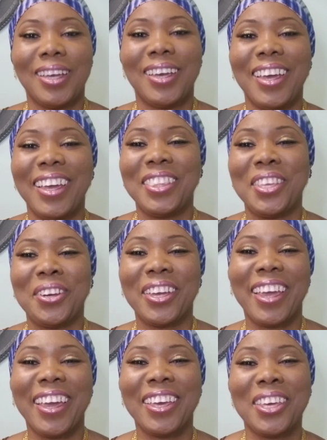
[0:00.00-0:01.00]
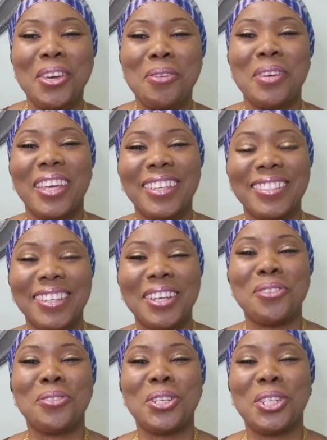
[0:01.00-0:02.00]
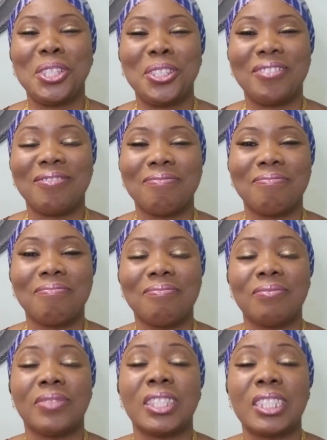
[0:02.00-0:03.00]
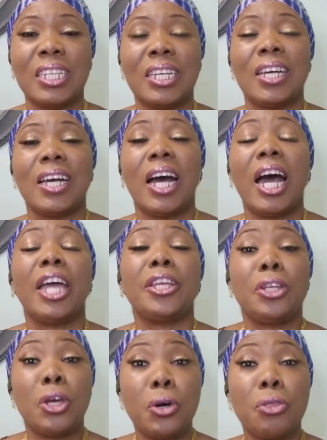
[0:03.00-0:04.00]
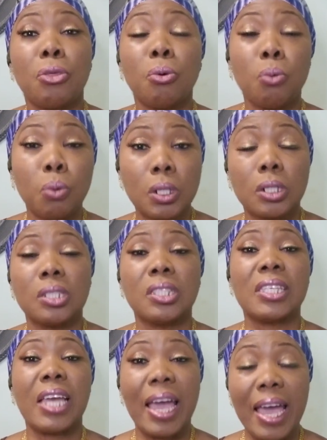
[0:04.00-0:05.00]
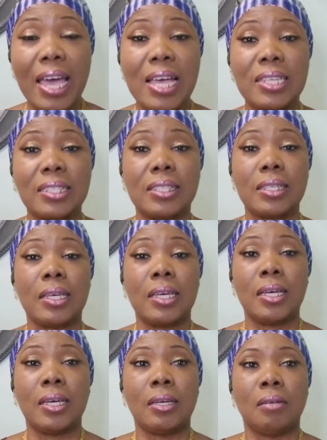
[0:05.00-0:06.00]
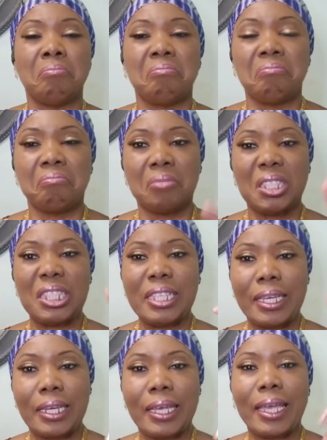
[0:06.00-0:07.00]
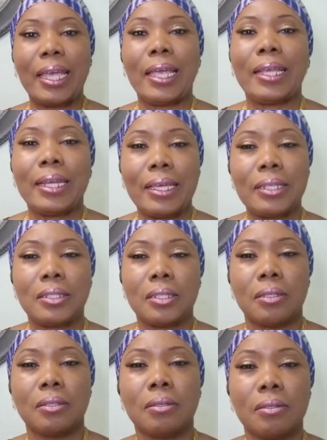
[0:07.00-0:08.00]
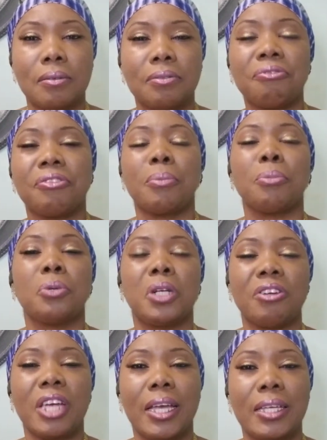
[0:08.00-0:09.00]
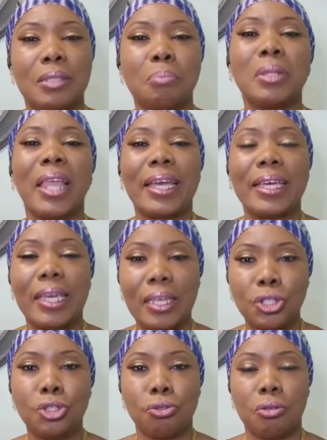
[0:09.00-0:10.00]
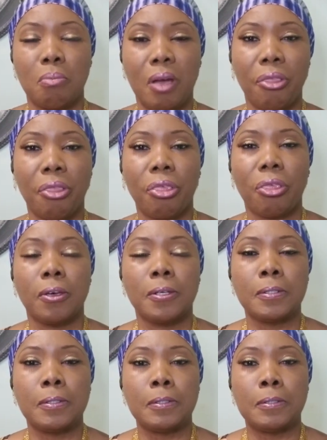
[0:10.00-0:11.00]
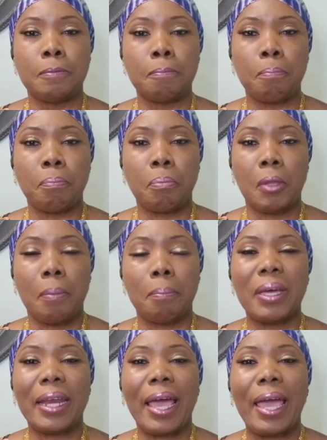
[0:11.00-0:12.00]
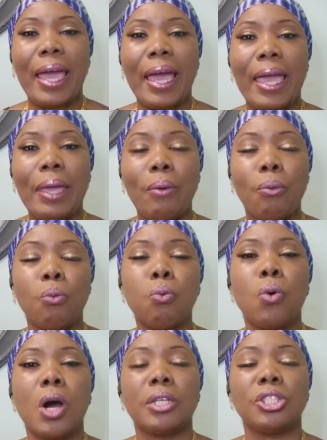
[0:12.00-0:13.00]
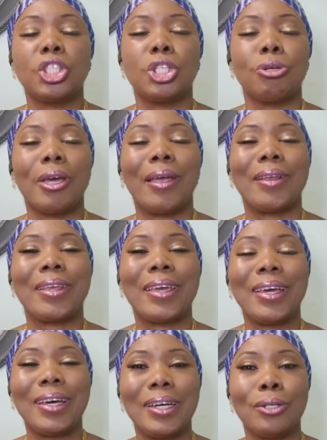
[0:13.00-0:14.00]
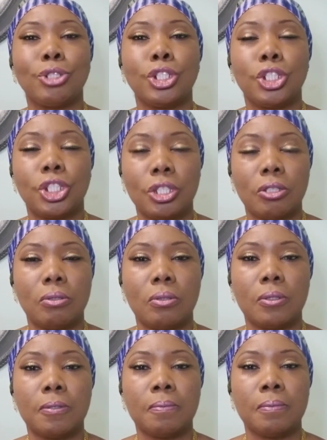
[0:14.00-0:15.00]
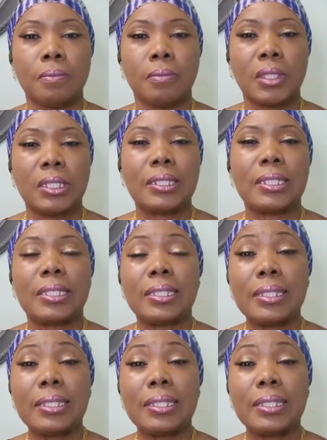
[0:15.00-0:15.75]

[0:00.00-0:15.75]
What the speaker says: Hey there, King and Queen. How are you? I know the world has dedicated February as Black History Month, but I want to encourage you to